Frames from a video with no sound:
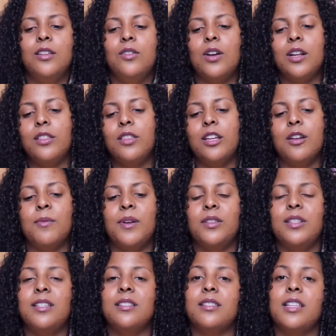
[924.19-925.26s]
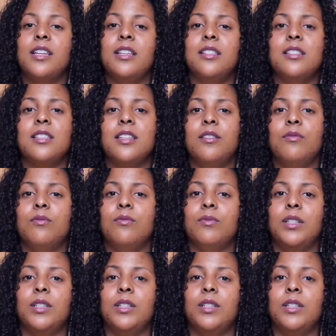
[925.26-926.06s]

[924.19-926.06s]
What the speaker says: You gotta think about these things in